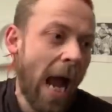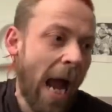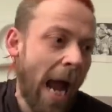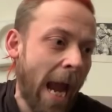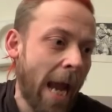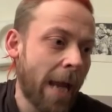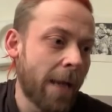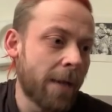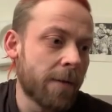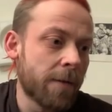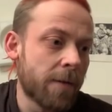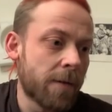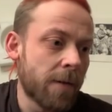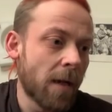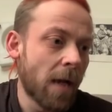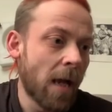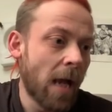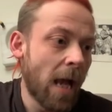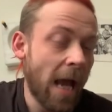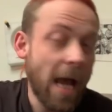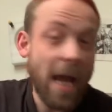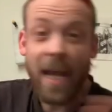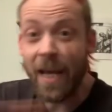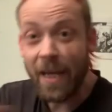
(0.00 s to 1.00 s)
And
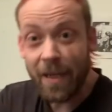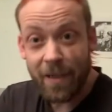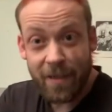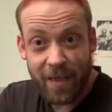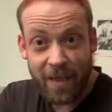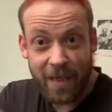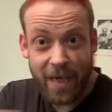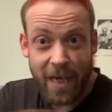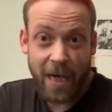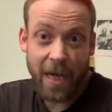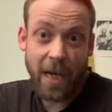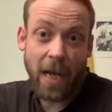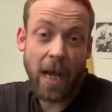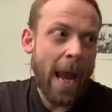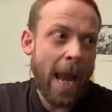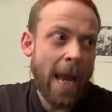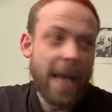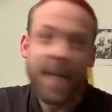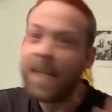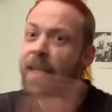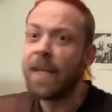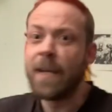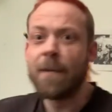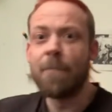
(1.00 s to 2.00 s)
here's the kicker,
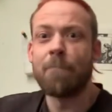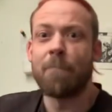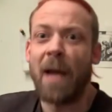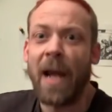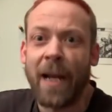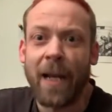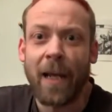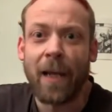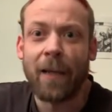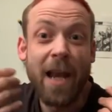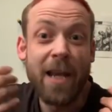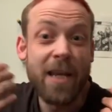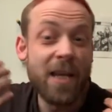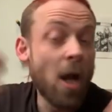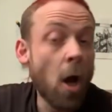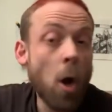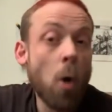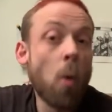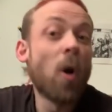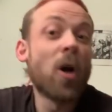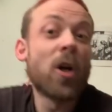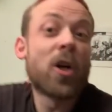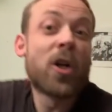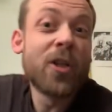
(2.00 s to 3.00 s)
it didn't matter. No
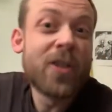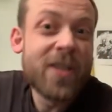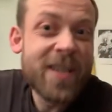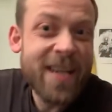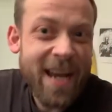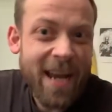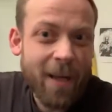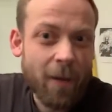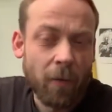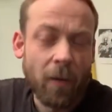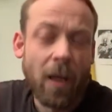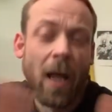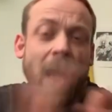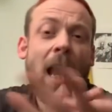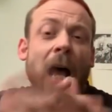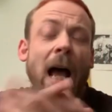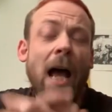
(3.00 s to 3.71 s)
one could tell.